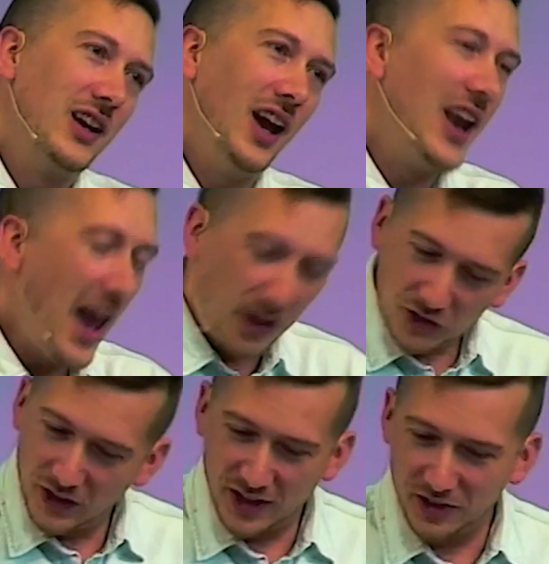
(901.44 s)
and
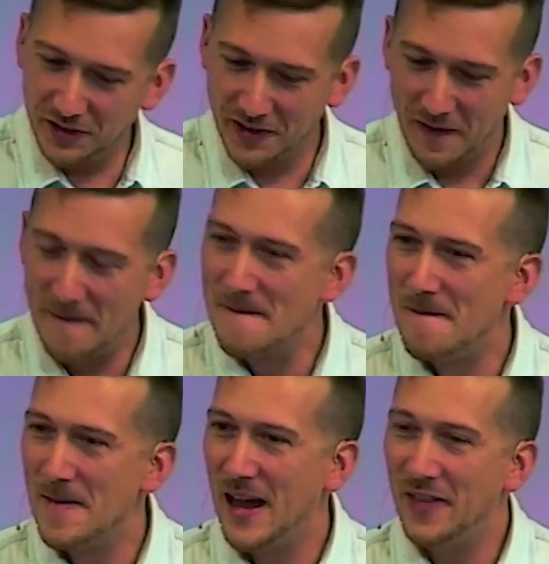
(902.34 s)
excellence.
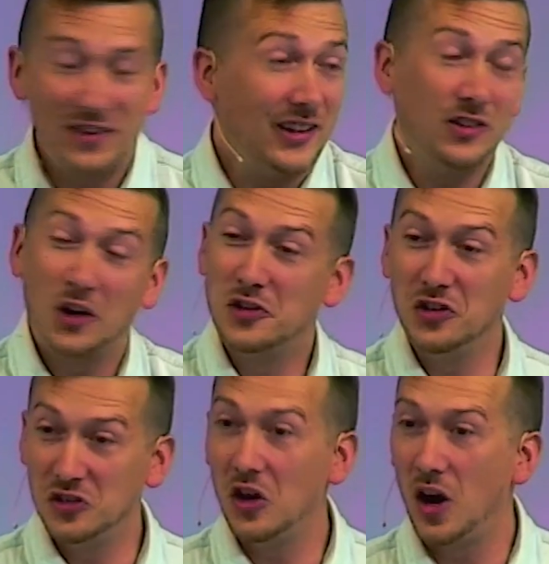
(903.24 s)
And these things are
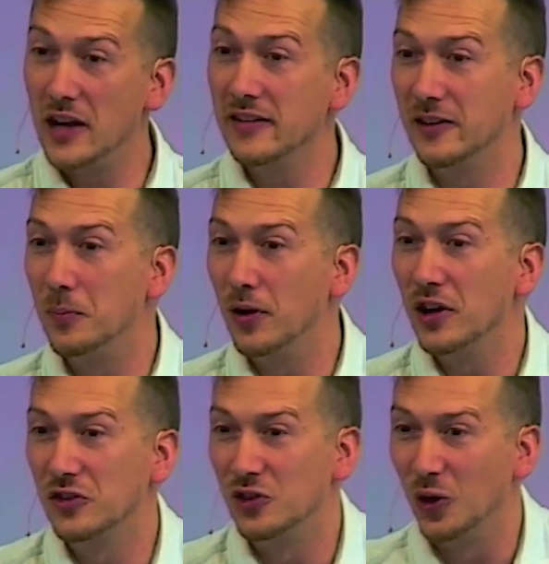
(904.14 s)
designed to bring
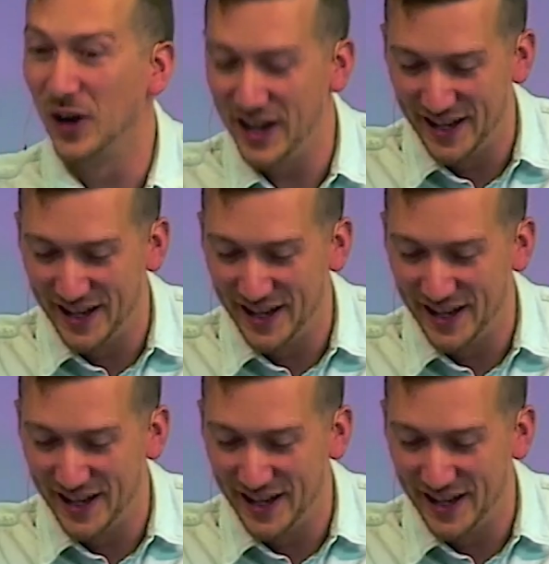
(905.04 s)
us joy.